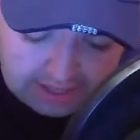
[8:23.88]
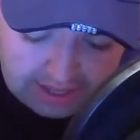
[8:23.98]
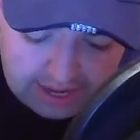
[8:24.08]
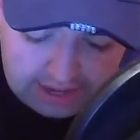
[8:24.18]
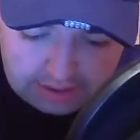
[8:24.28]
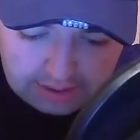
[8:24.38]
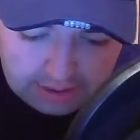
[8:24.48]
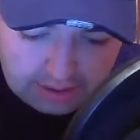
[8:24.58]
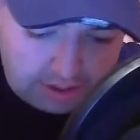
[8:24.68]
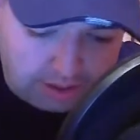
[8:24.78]
then
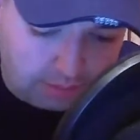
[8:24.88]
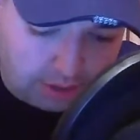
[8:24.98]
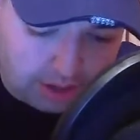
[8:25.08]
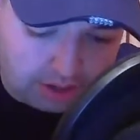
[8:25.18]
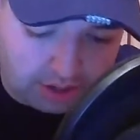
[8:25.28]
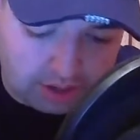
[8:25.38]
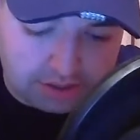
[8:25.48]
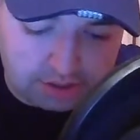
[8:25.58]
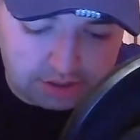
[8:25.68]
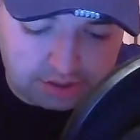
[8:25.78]
behind
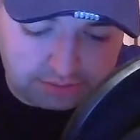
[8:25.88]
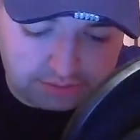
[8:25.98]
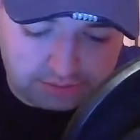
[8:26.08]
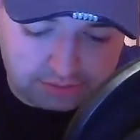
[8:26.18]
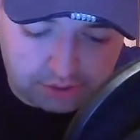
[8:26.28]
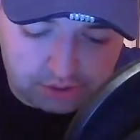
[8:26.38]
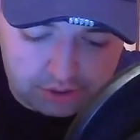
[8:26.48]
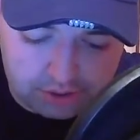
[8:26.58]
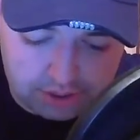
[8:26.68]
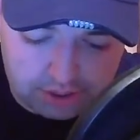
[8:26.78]
Hostage to
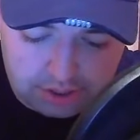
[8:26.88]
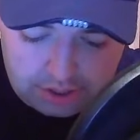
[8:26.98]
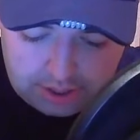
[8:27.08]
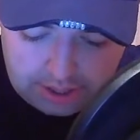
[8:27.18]
Fortune.